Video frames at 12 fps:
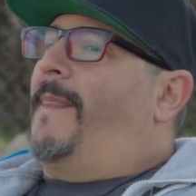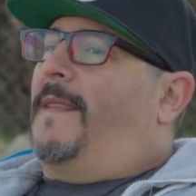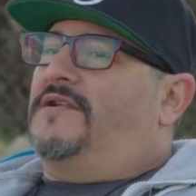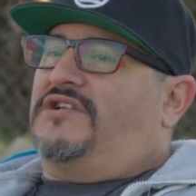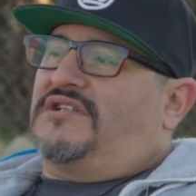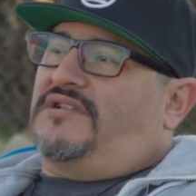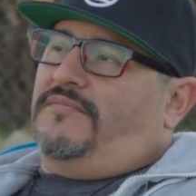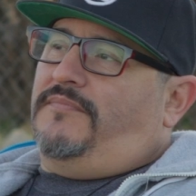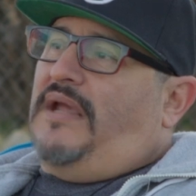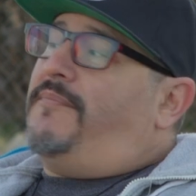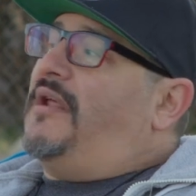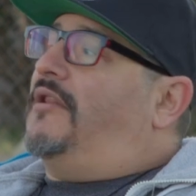just
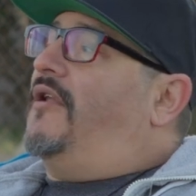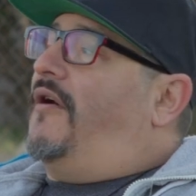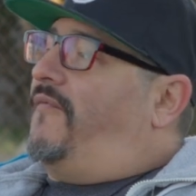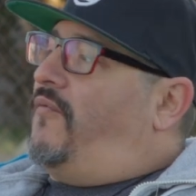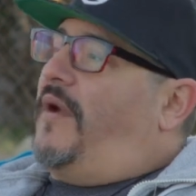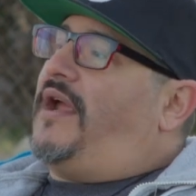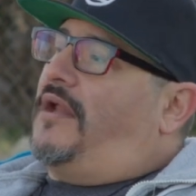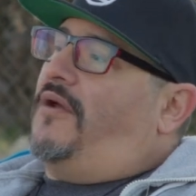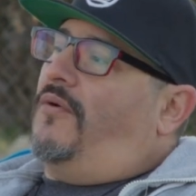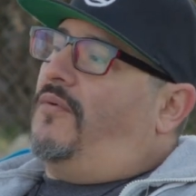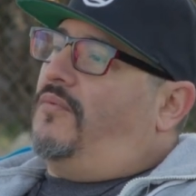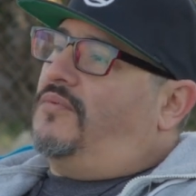made me love
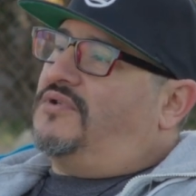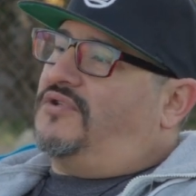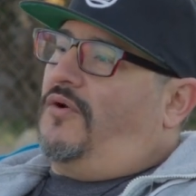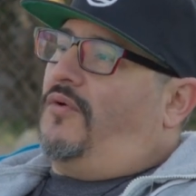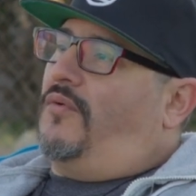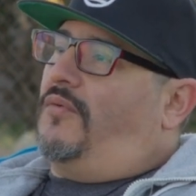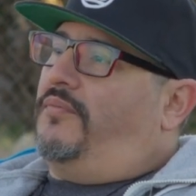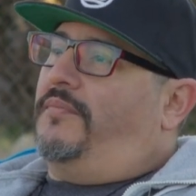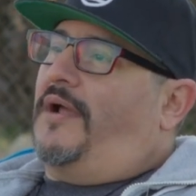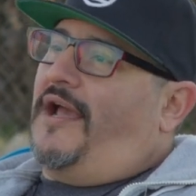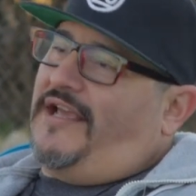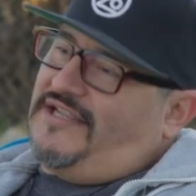radio. So
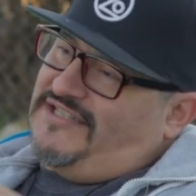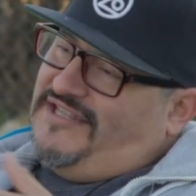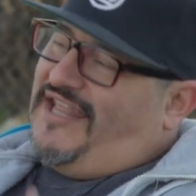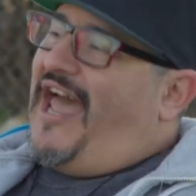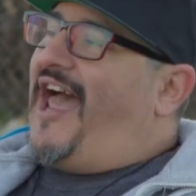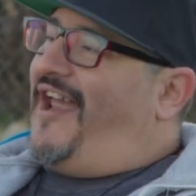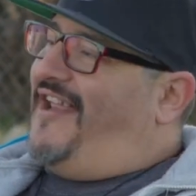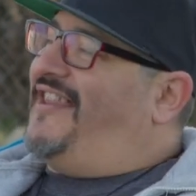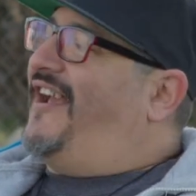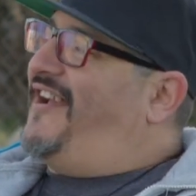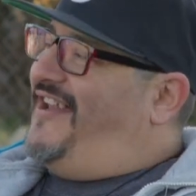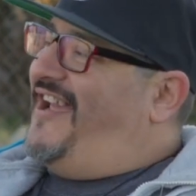I guess that and
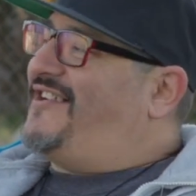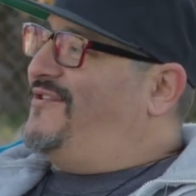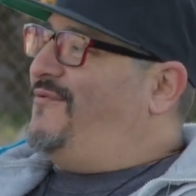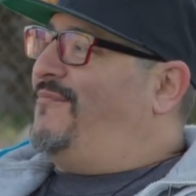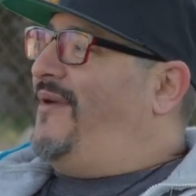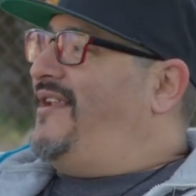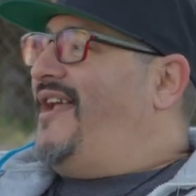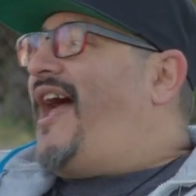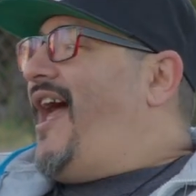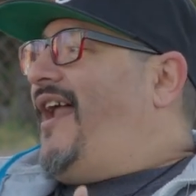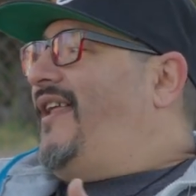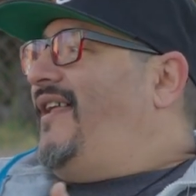the connection with my
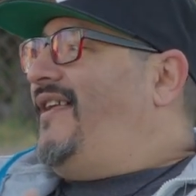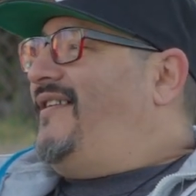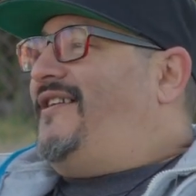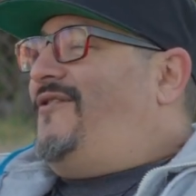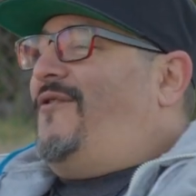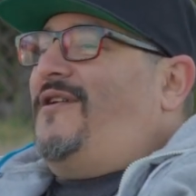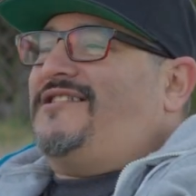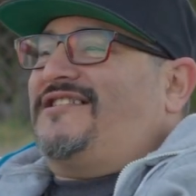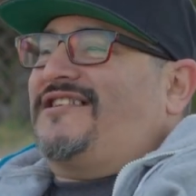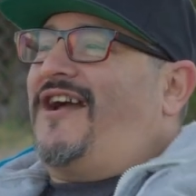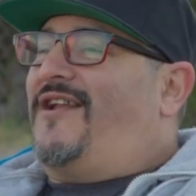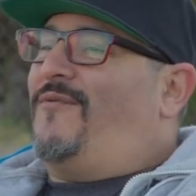dad, you know, it
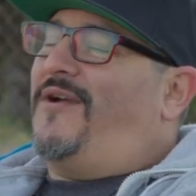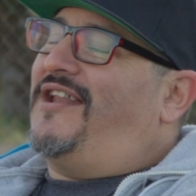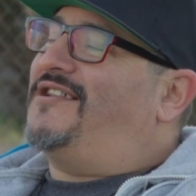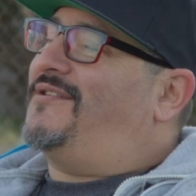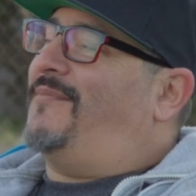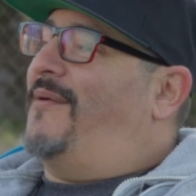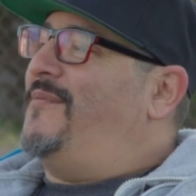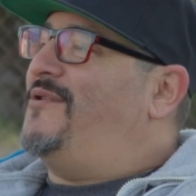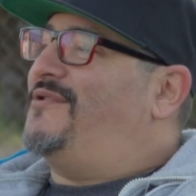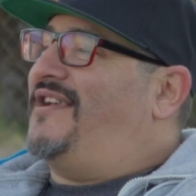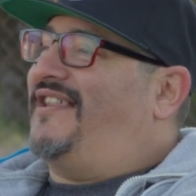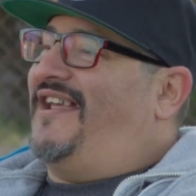just kind of went into my
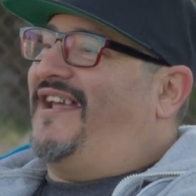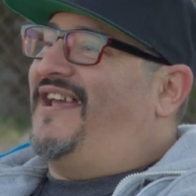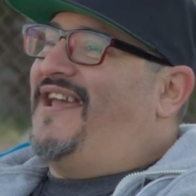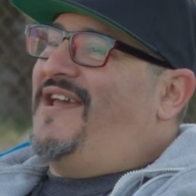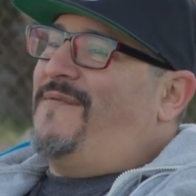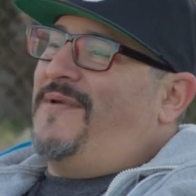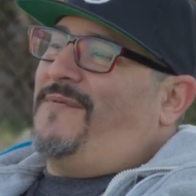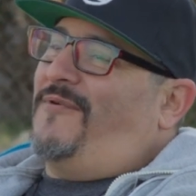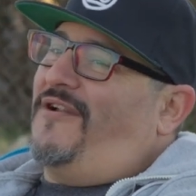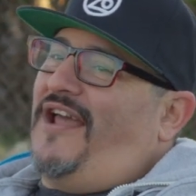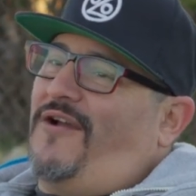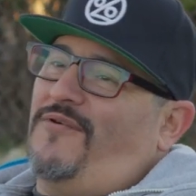music, that people
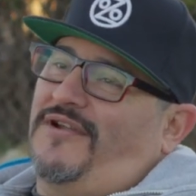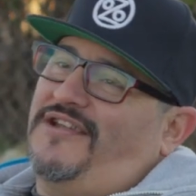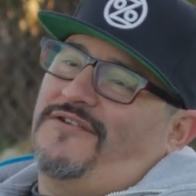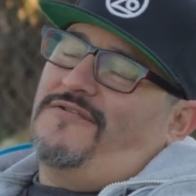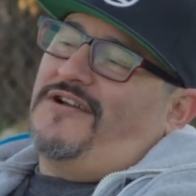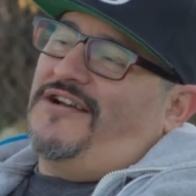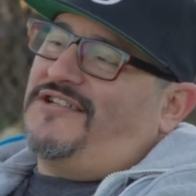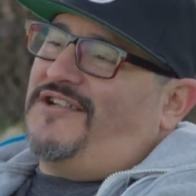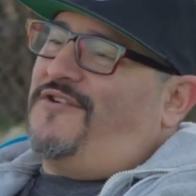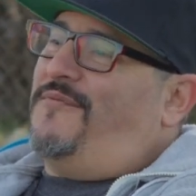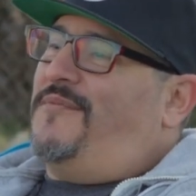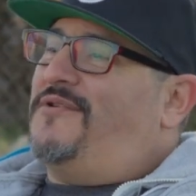are like, oh, you don't cuss
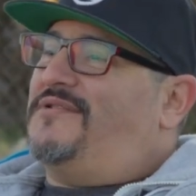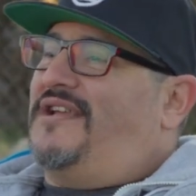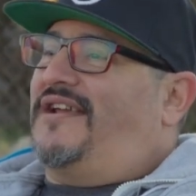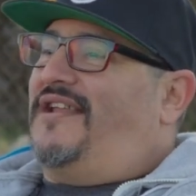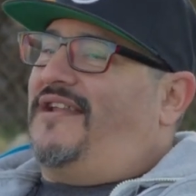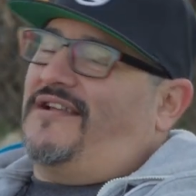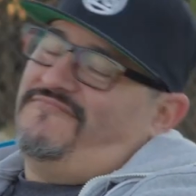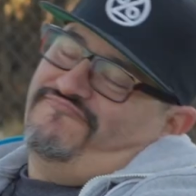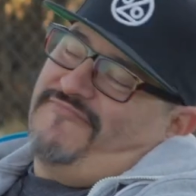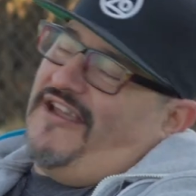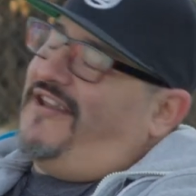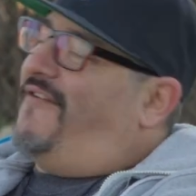in your music. And
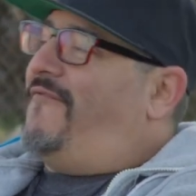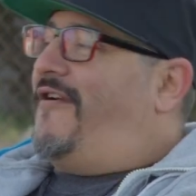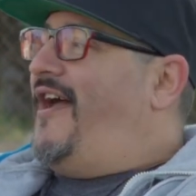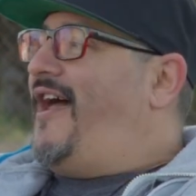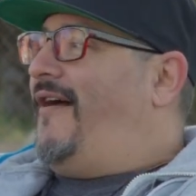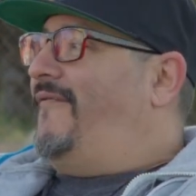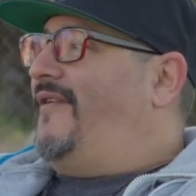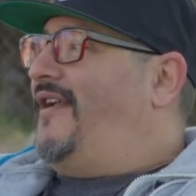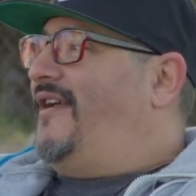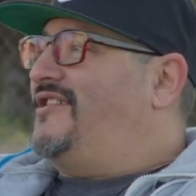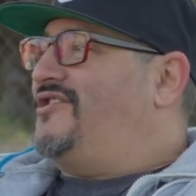I never have. And it's